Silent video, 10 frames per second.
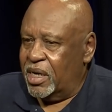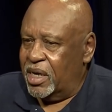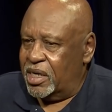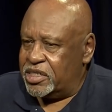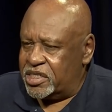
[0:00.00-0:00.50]

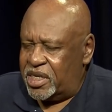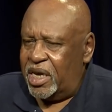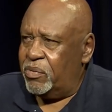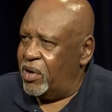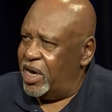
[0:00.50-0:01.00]
a
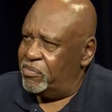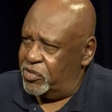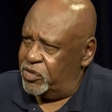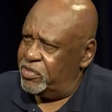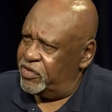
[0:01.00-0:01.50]
statewide
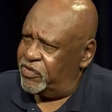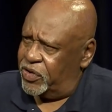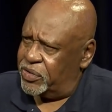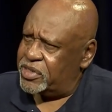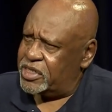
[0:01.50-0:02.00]
movement of
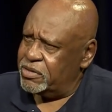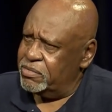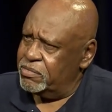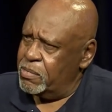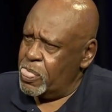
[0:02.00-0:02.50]
folks
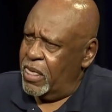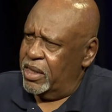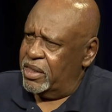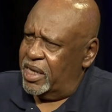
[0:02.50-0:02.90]
mm-hmm.